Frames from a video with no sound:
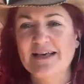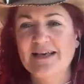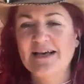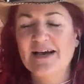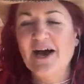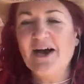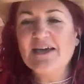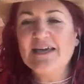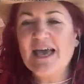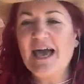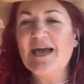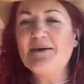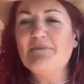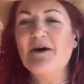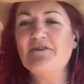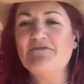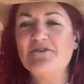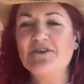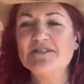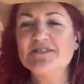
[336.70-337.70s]
okay
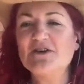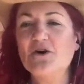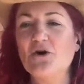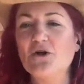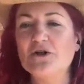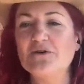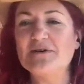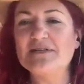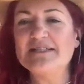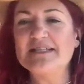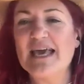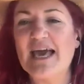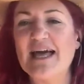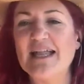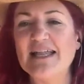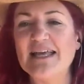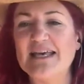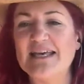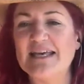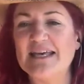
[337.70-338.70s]
my first caller is
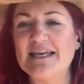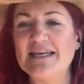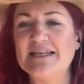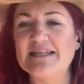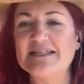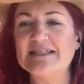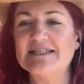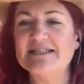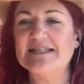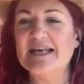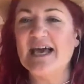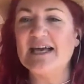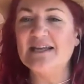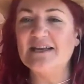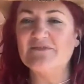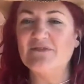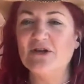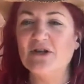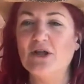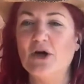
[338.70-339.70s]
kelly in
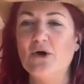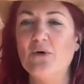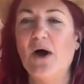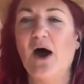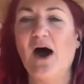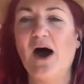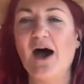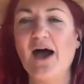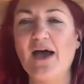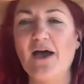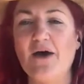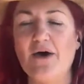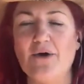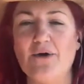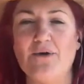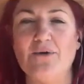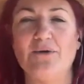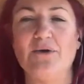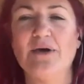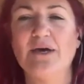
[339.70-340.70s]
sandyville
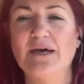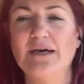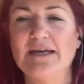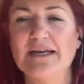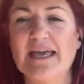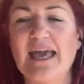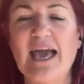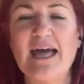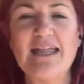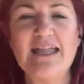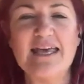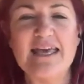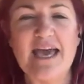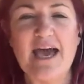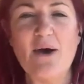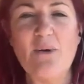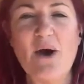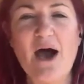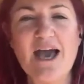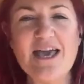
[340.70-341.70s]
ohio kelly
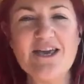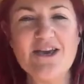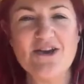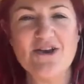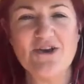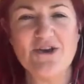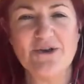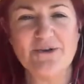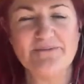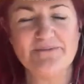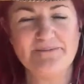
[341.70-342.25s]
how are you